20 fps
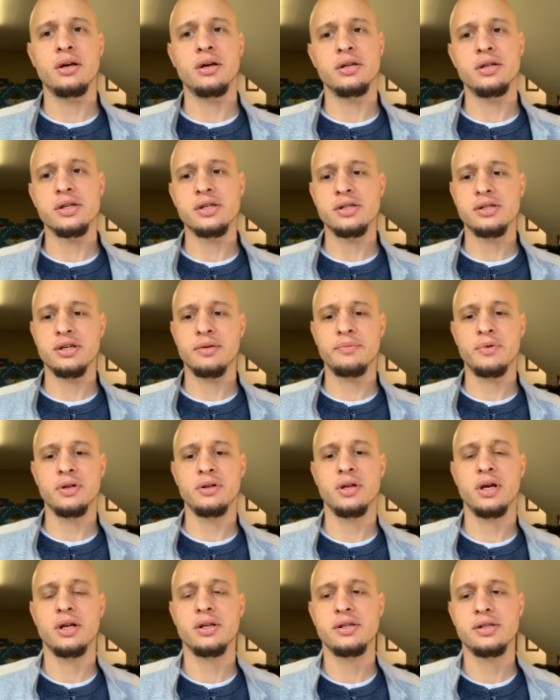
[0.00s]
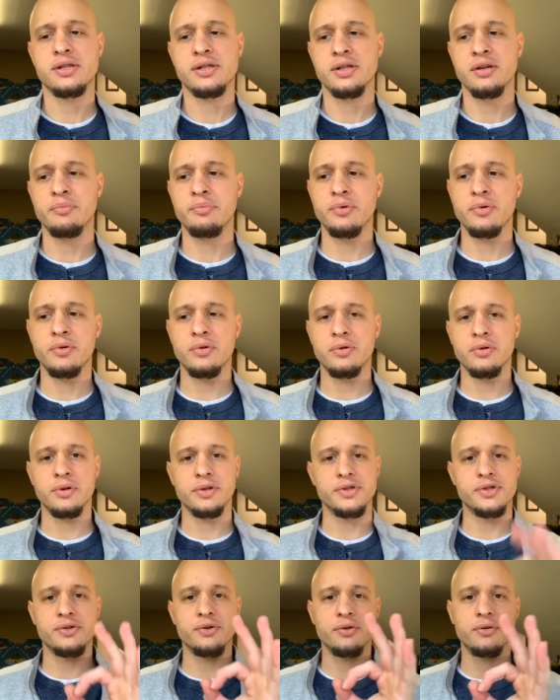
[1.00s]
Just something that's simple, a
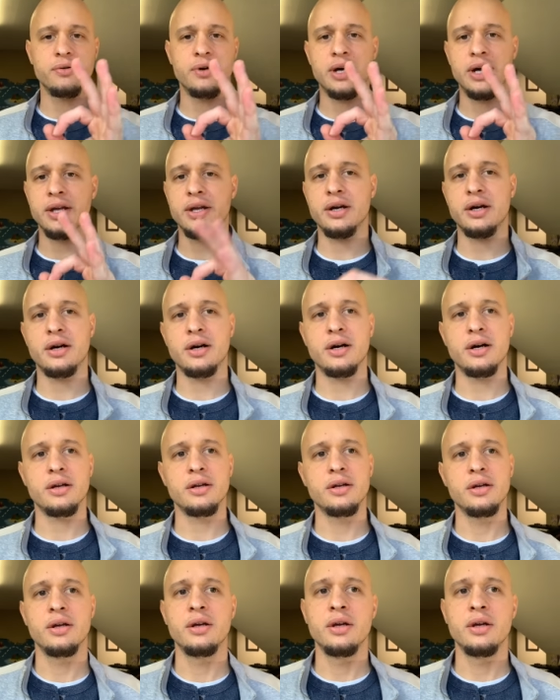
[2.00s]
circle icon